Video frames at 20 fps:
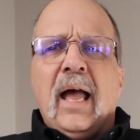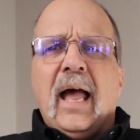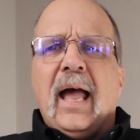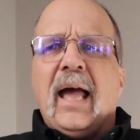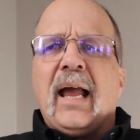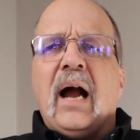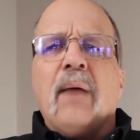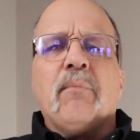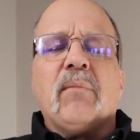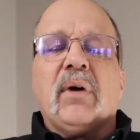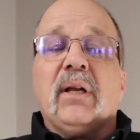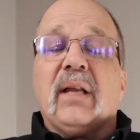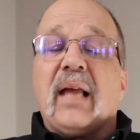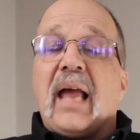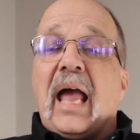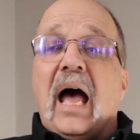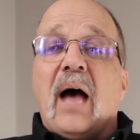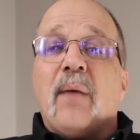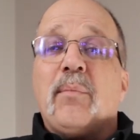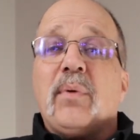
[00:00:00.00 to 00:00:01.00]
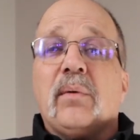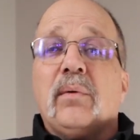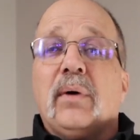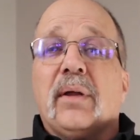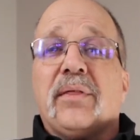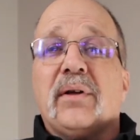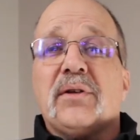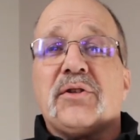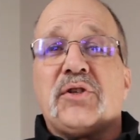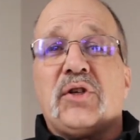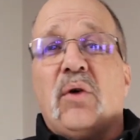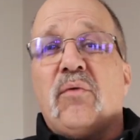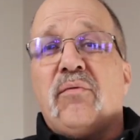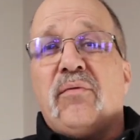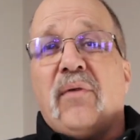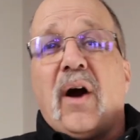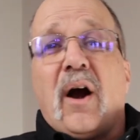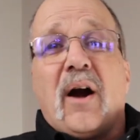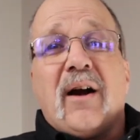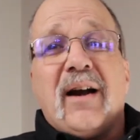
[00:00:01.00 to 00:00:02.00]
And I'm really happy with it so
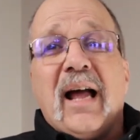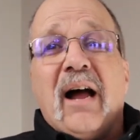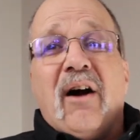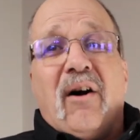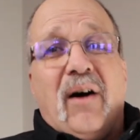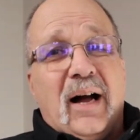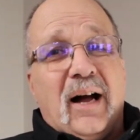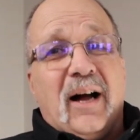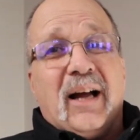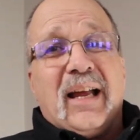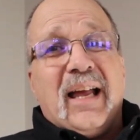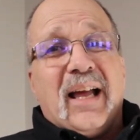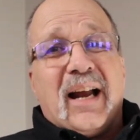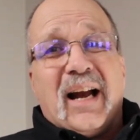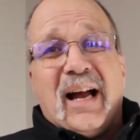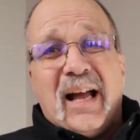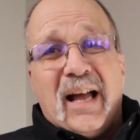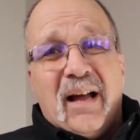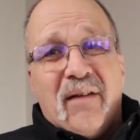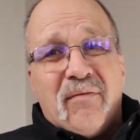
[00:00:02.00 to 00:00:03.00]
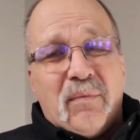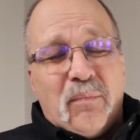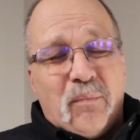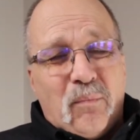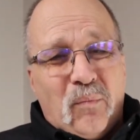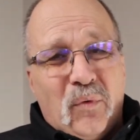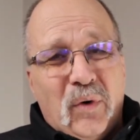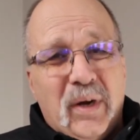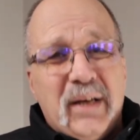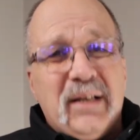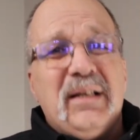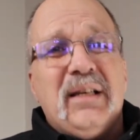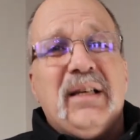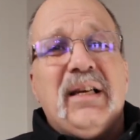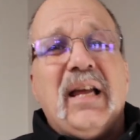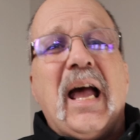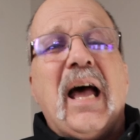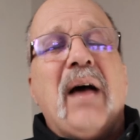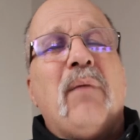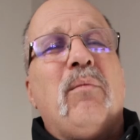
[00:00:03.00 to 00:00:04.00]
far. Now, again, I haven't ridden
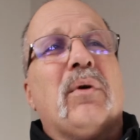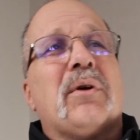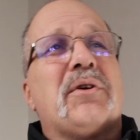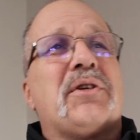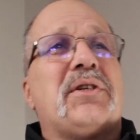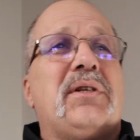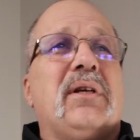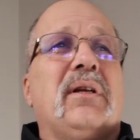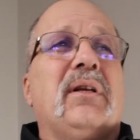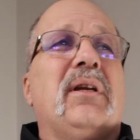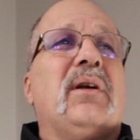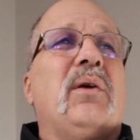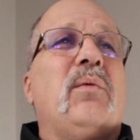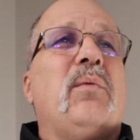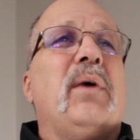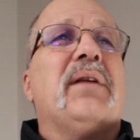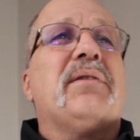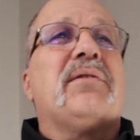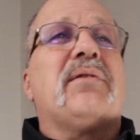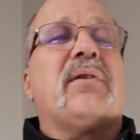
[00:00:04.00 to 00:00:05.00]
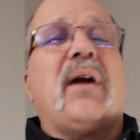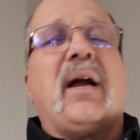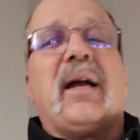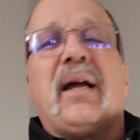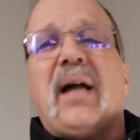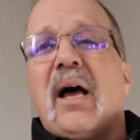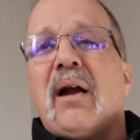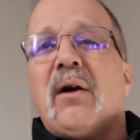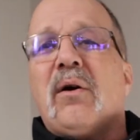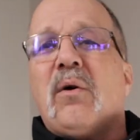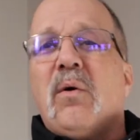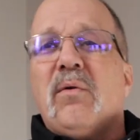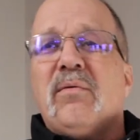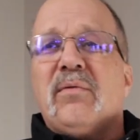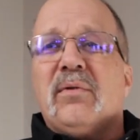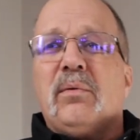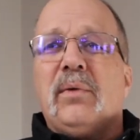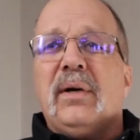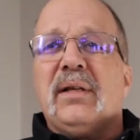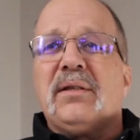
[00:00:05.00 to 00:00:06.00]
yet. We're still in the winter. I got it
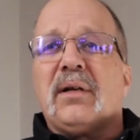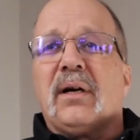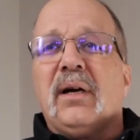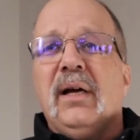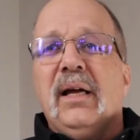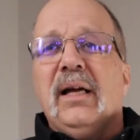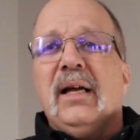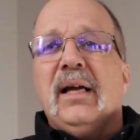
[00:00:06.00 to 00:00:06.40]
over the winter.